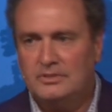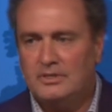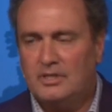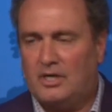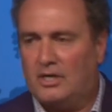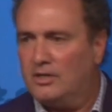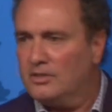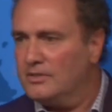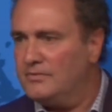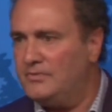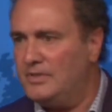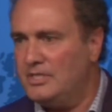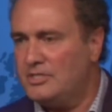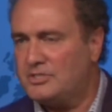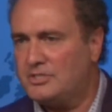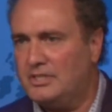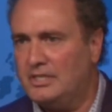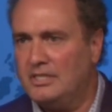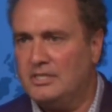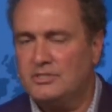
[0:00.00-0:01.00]
All of
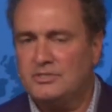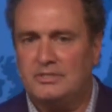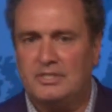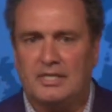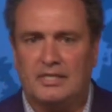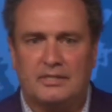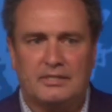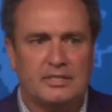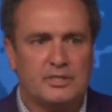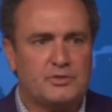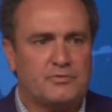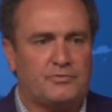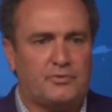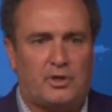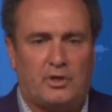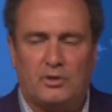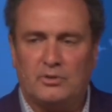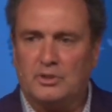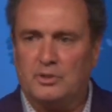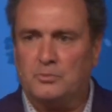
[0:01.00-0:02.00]
these things that this
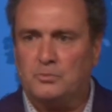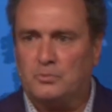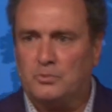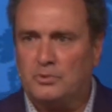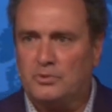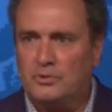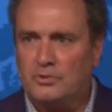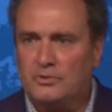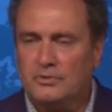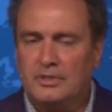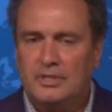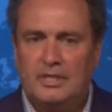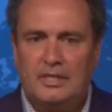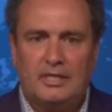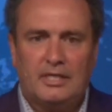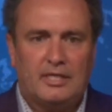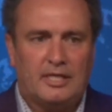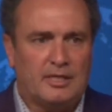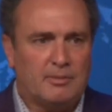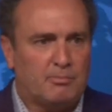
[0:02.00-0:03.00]
fallen world
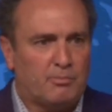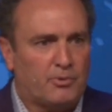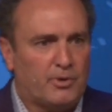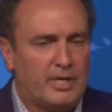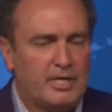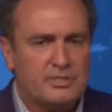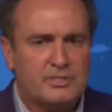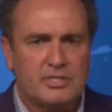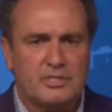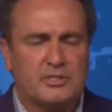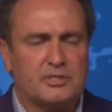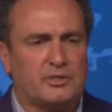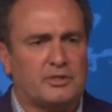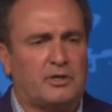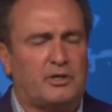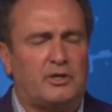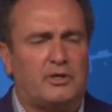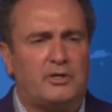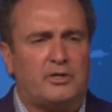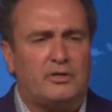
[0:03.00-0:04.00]
embraces and
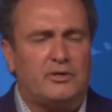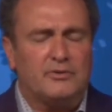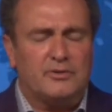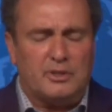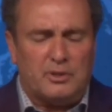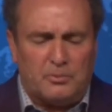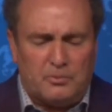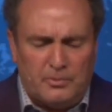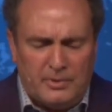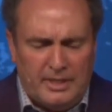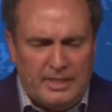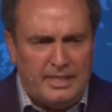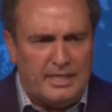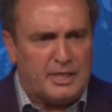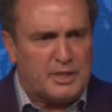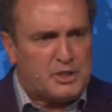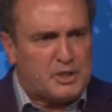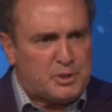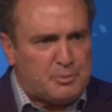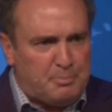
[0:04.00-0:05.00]
all that we
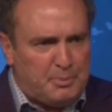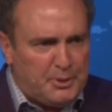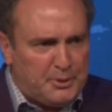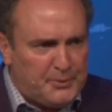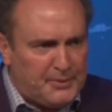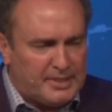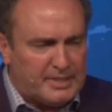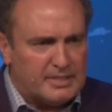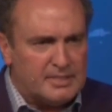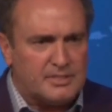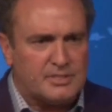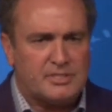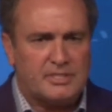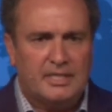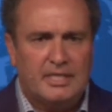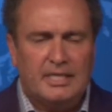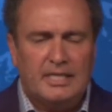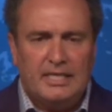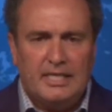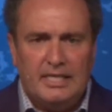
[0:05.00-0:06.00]
experience
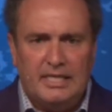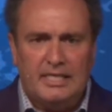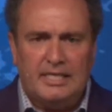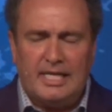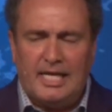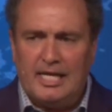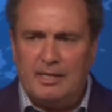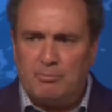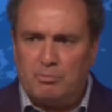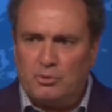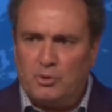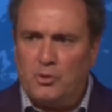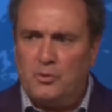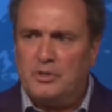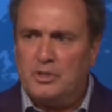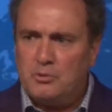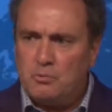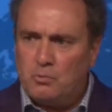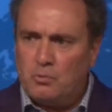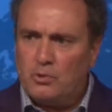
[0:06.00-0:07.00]
in a
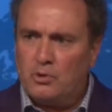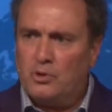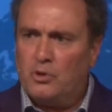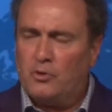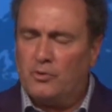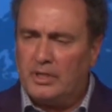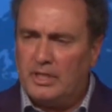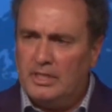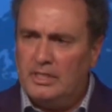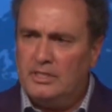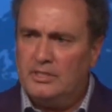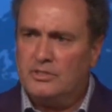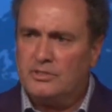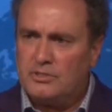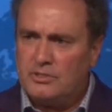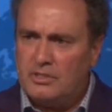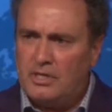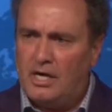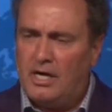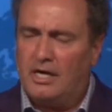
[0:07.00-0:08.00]
broken world
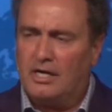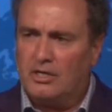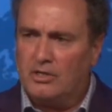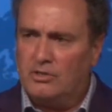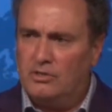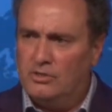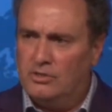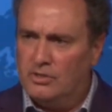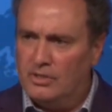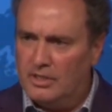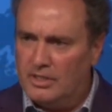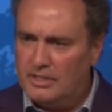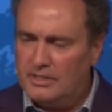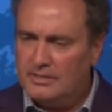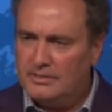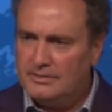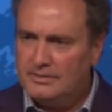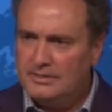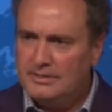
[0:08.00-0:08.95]
is not good.